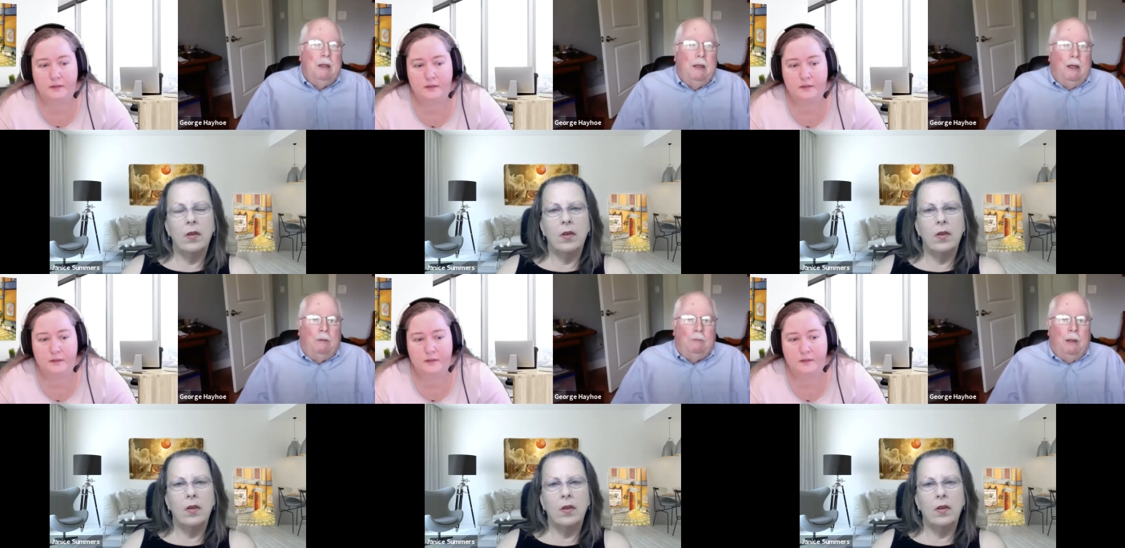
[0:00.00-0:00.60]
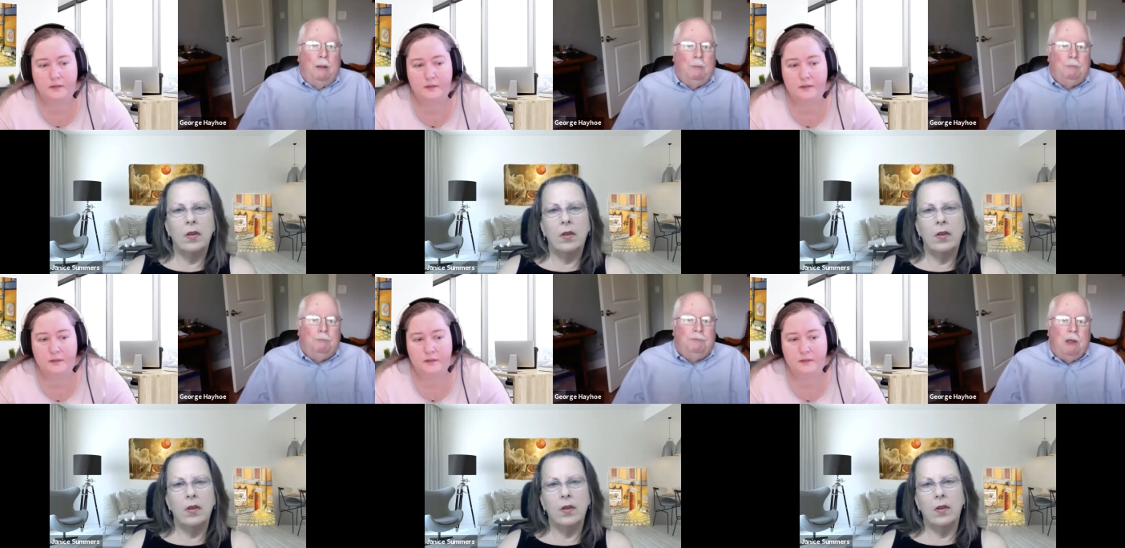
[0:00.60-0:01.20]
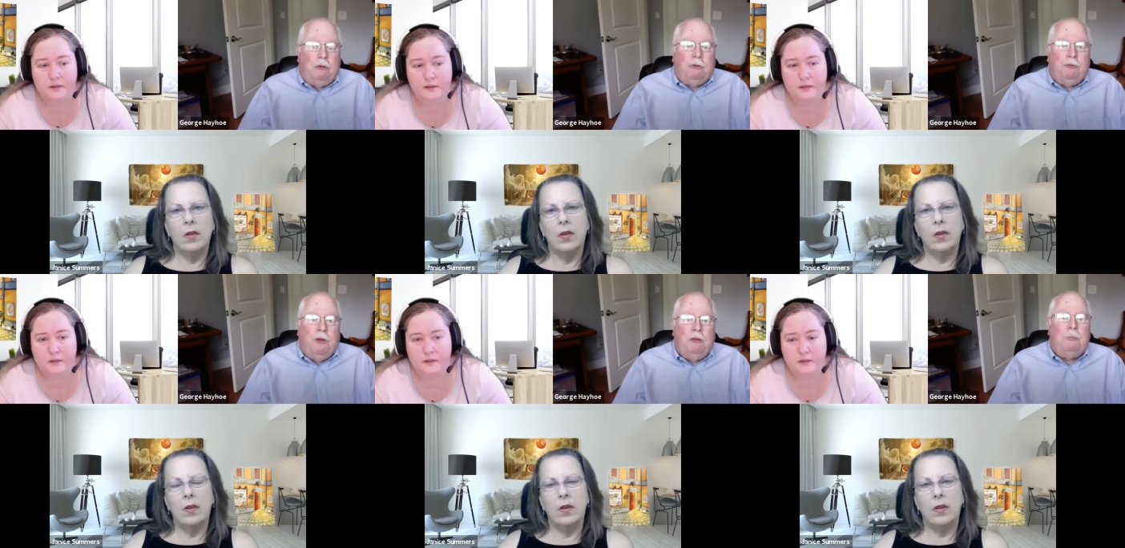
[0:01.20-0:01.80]
Speaker 1: a face to
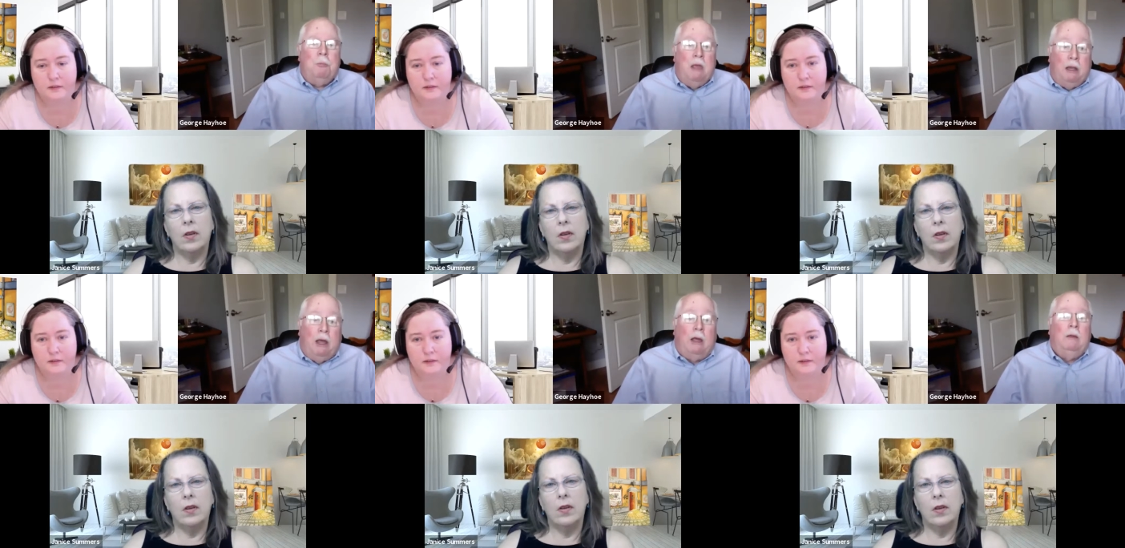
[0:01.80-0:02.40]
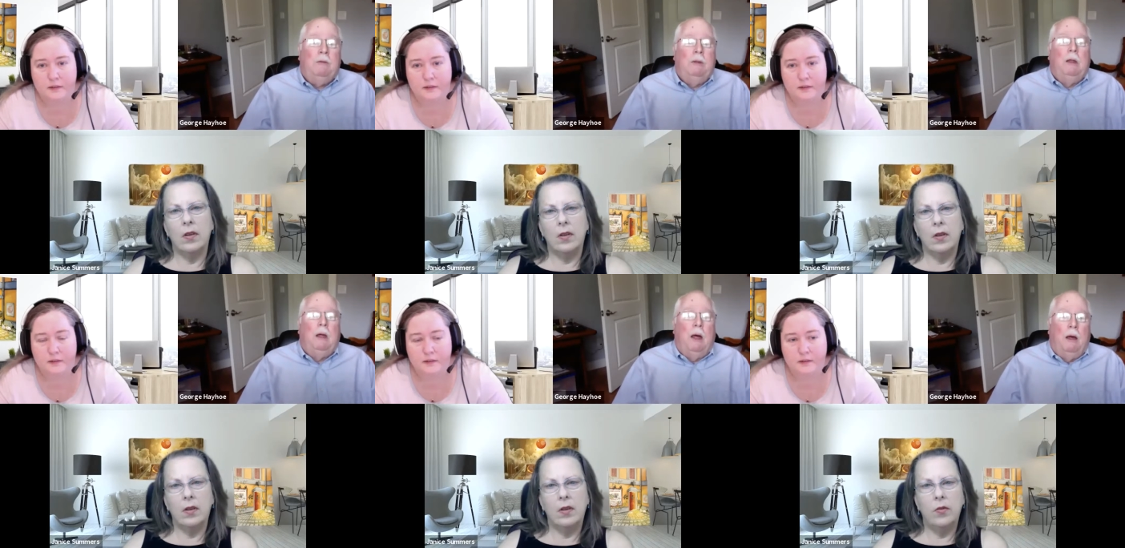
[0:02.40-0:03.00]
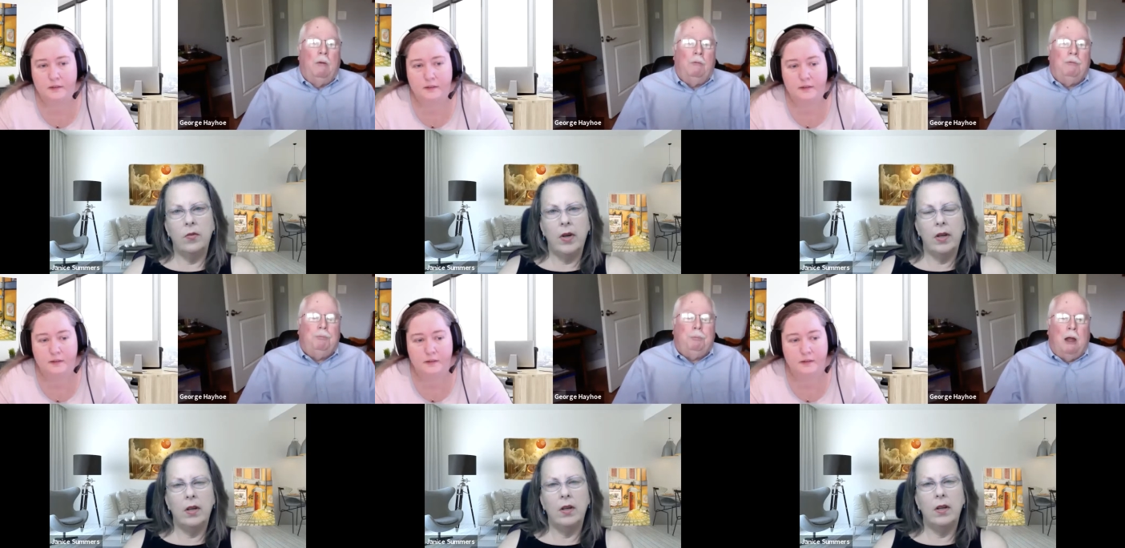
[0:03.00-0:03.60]
face meeting of
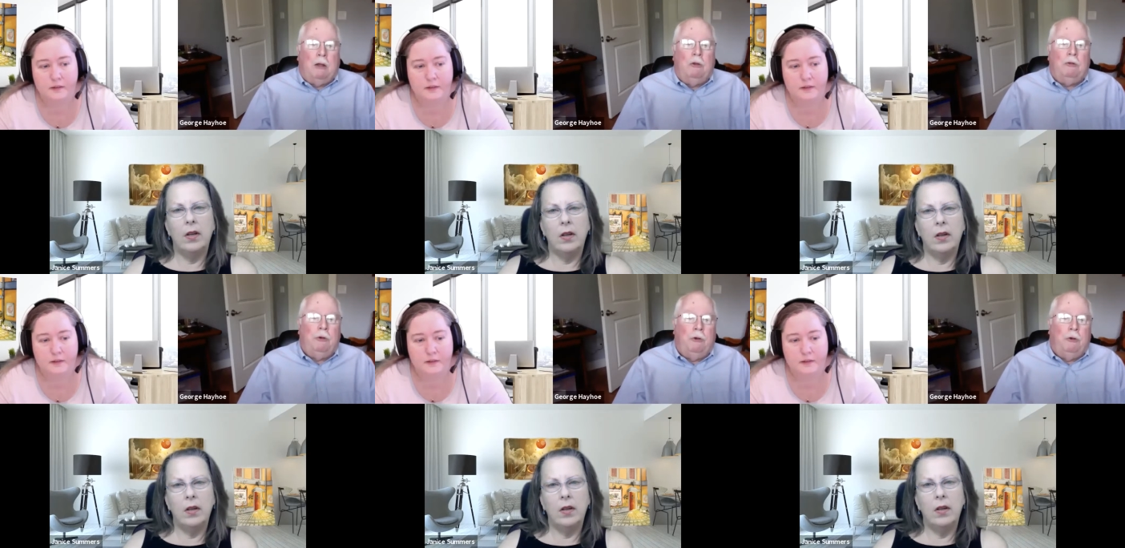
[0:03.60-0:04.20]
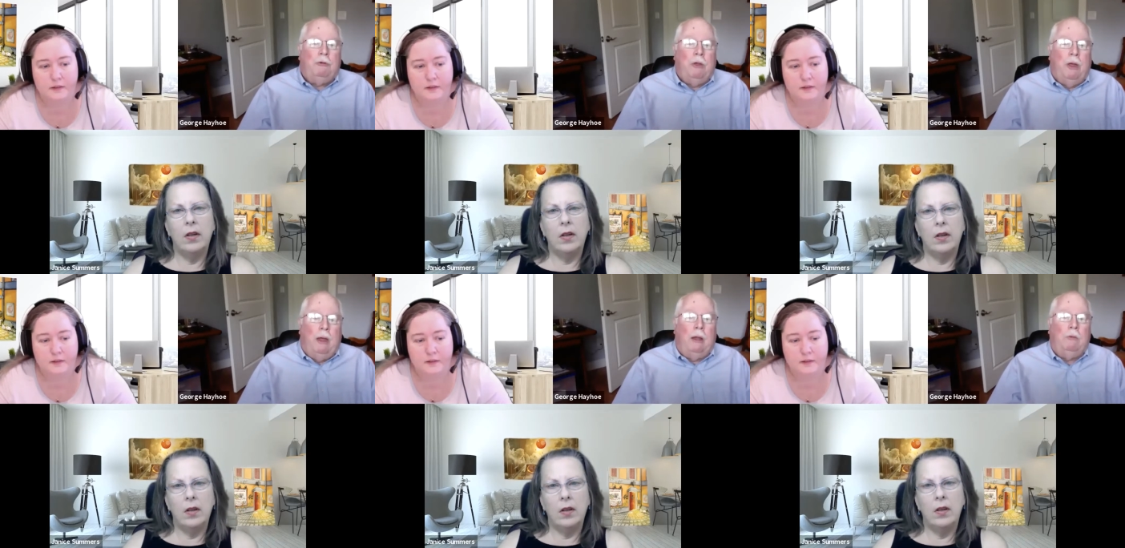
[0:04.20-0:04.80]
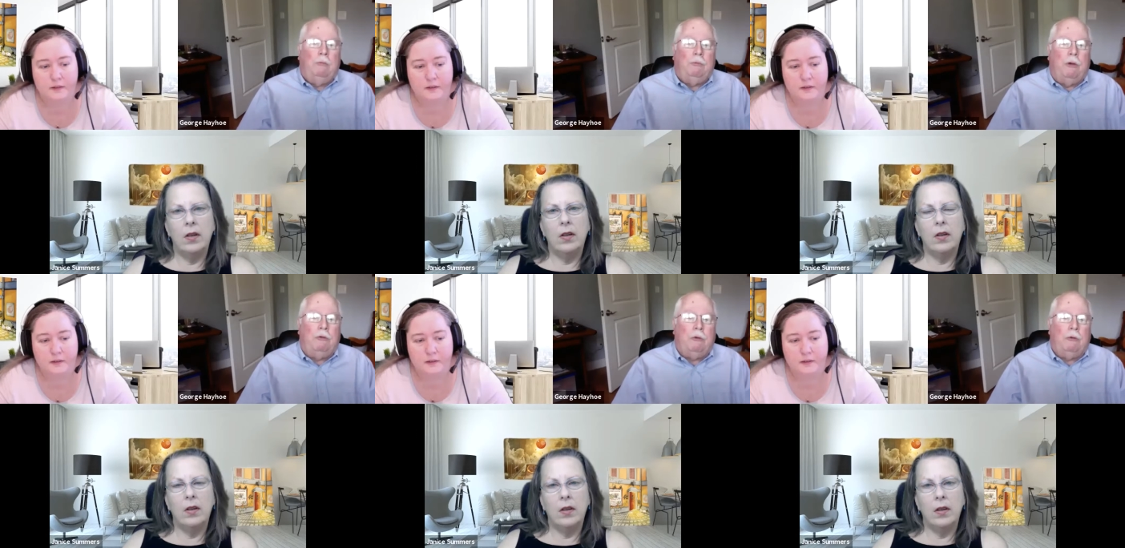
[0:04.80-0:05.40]
practitioners and
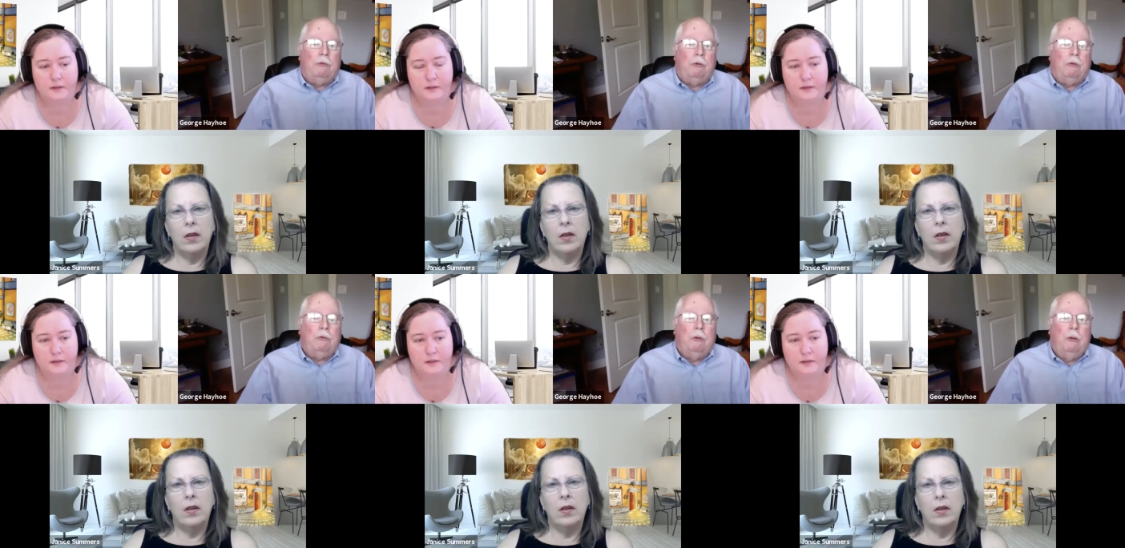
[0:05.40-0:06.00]
researchers.